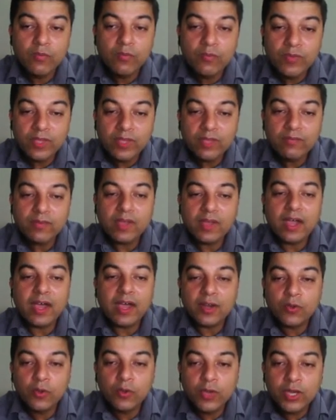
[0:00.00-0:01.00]
we are
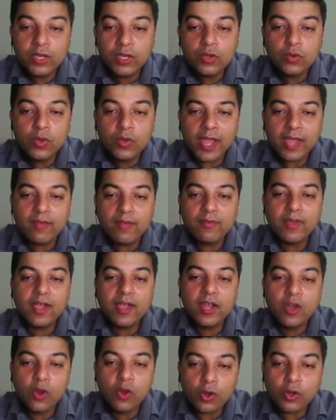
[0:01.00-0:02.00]
going to have a
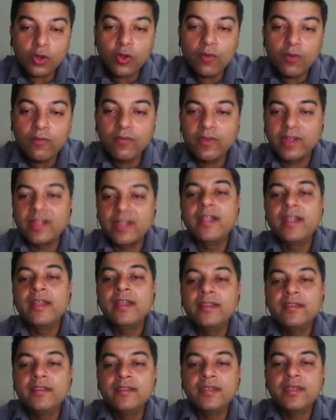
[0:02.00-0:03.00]
lot of
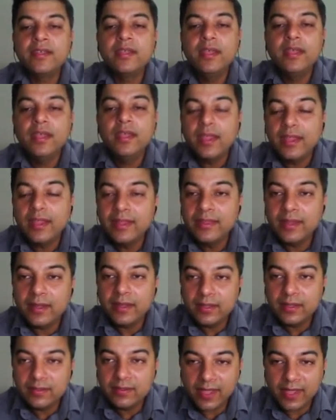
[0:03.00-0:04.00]
redundancy in the
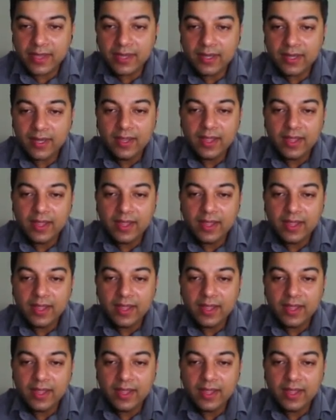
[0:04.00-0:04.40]
design